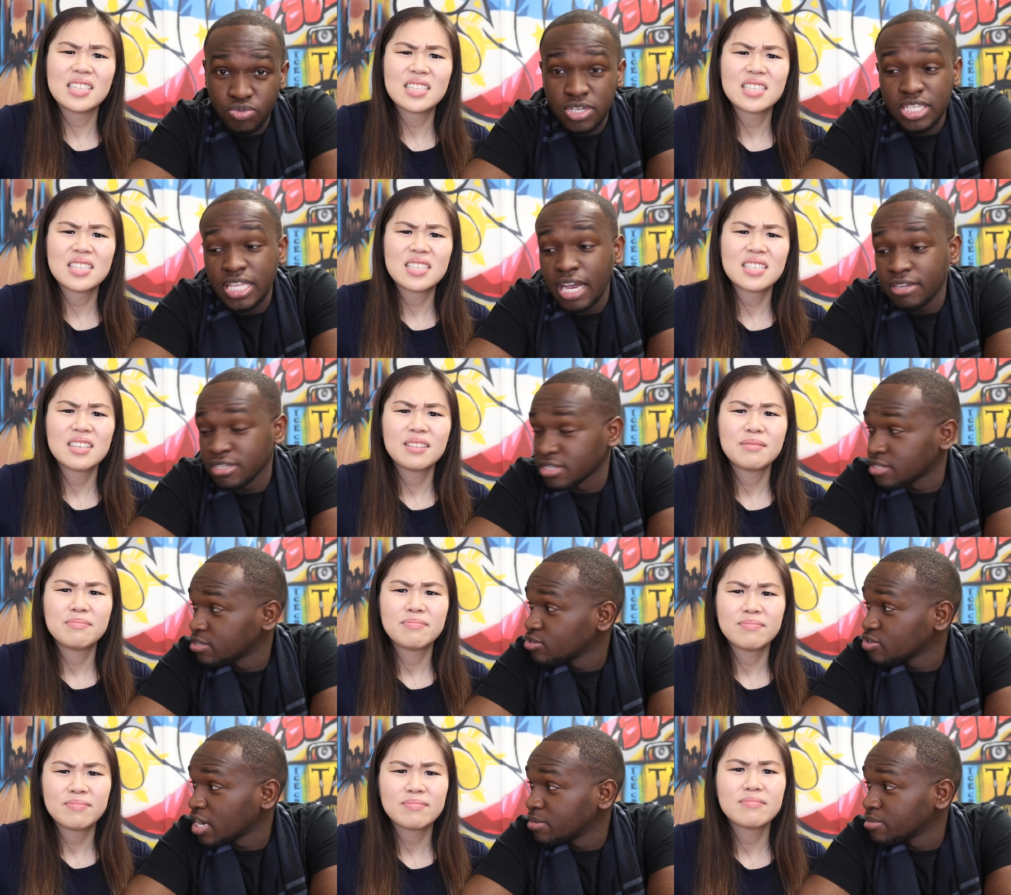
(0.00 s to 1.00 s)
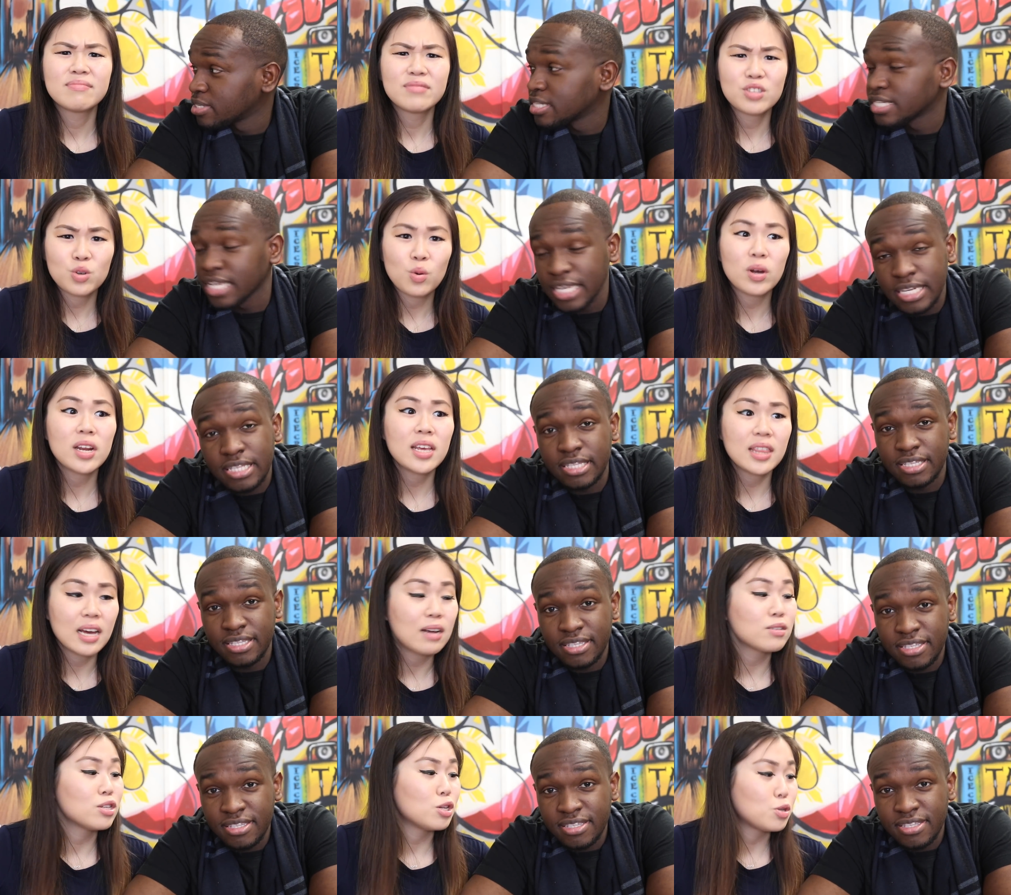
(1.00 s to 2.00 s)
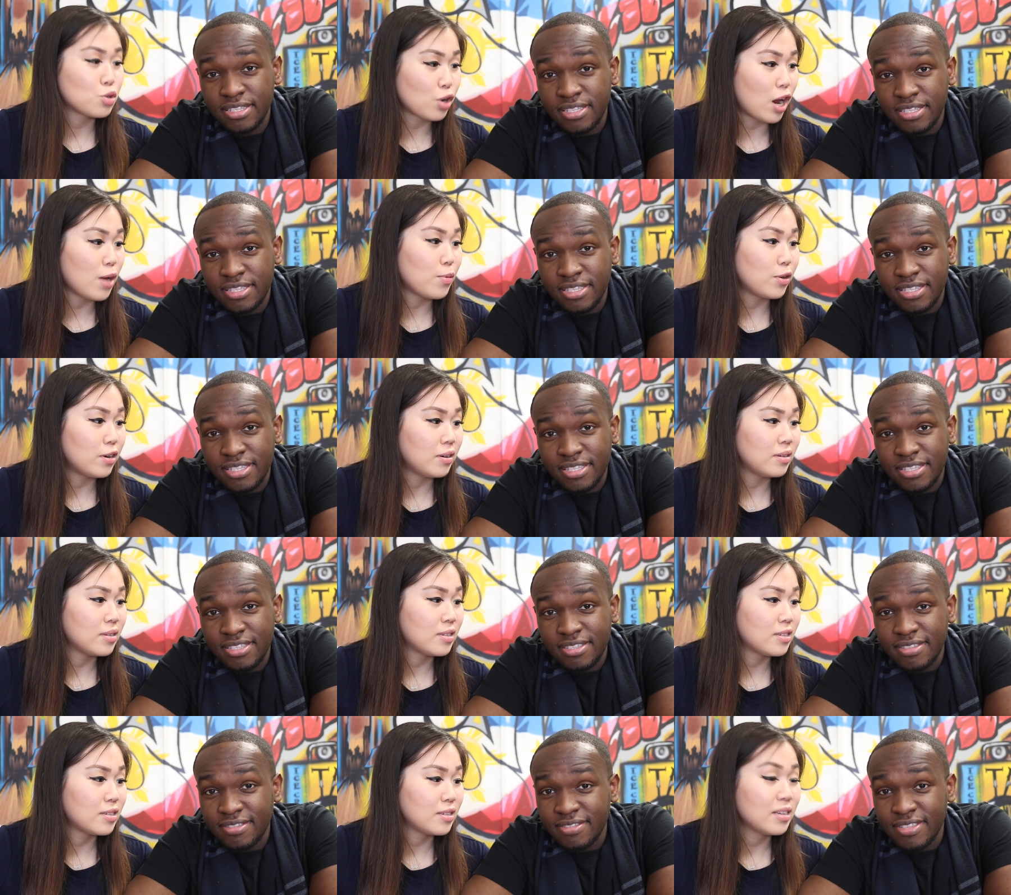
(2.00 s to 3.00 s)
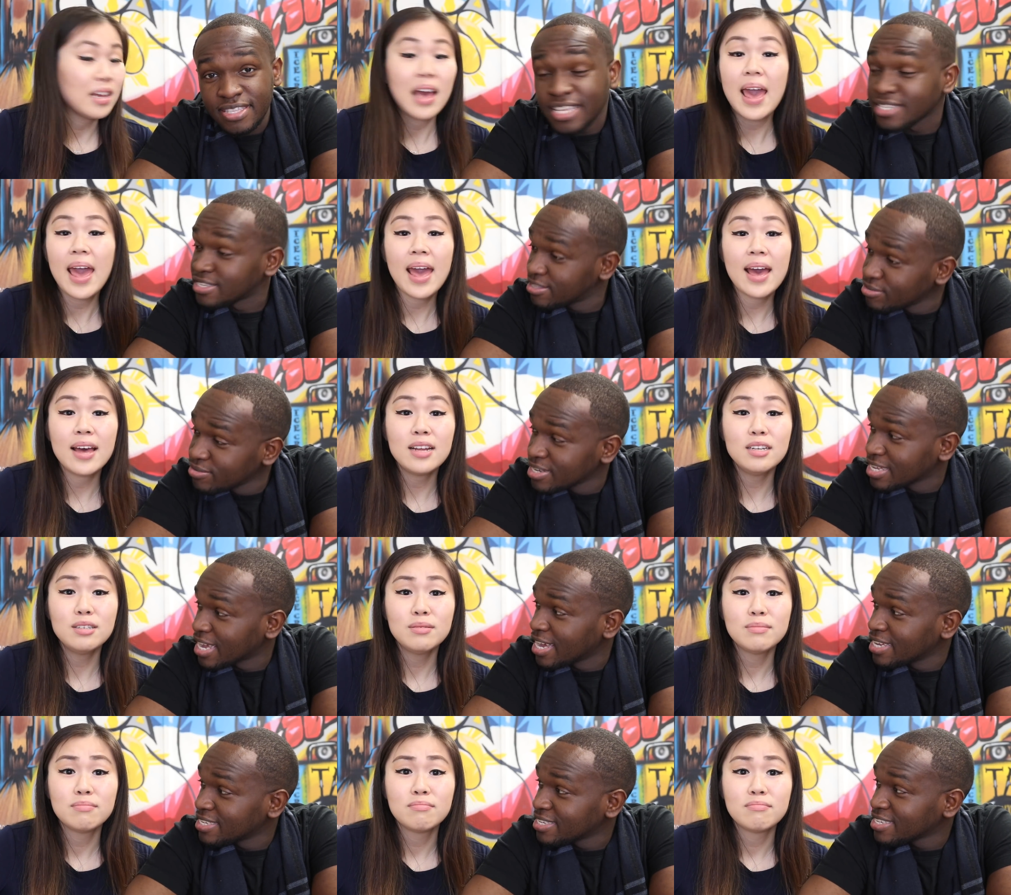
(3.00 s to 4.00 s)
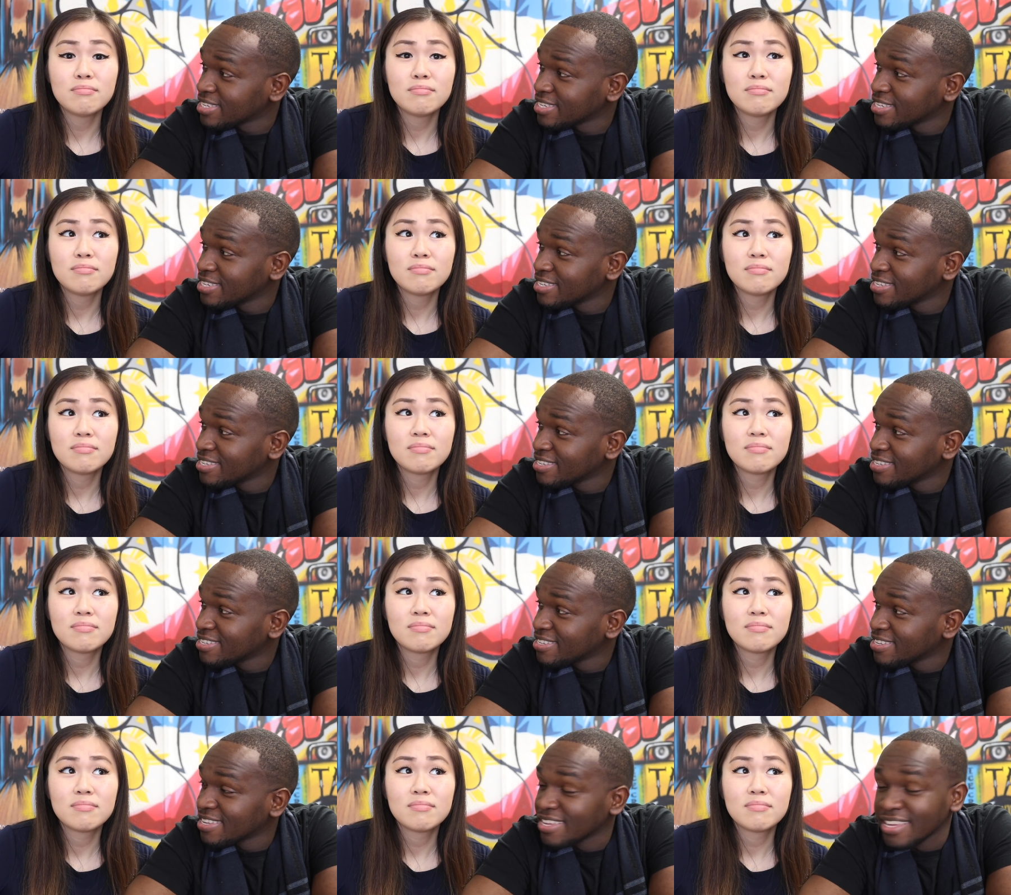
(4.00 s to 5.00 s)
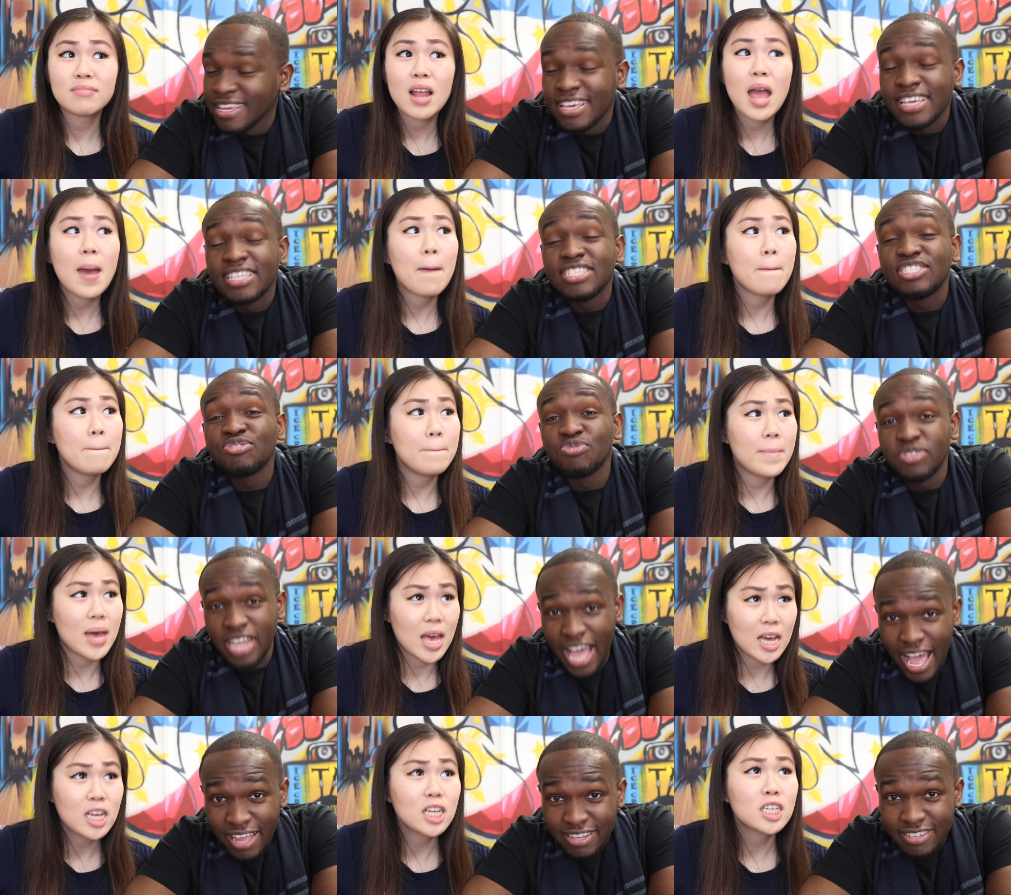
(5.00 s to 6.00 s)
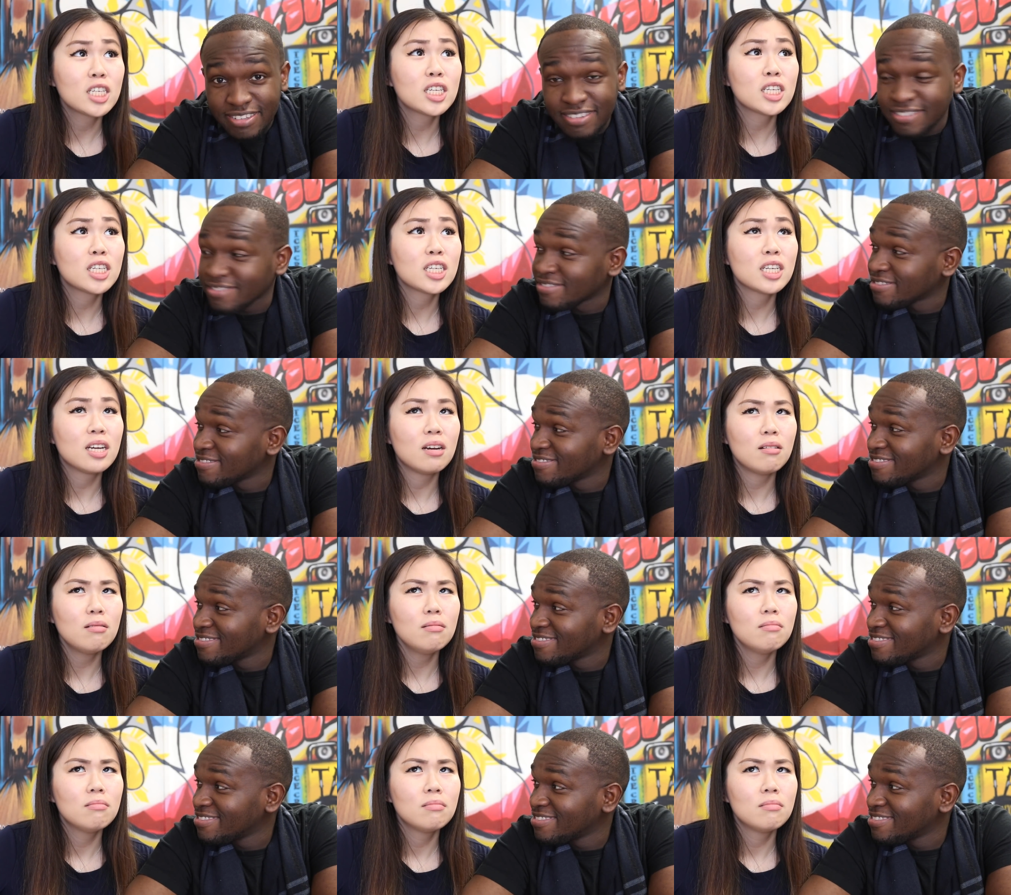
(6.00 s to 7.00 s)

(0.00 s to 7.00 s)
Speaker 1: 20,000 subscribers. Let's get 20, it.
Speaker 2: 20,000 subscribers. Let's and do it,
Speaker 1: guys. Do not.
Speaker 2: Go.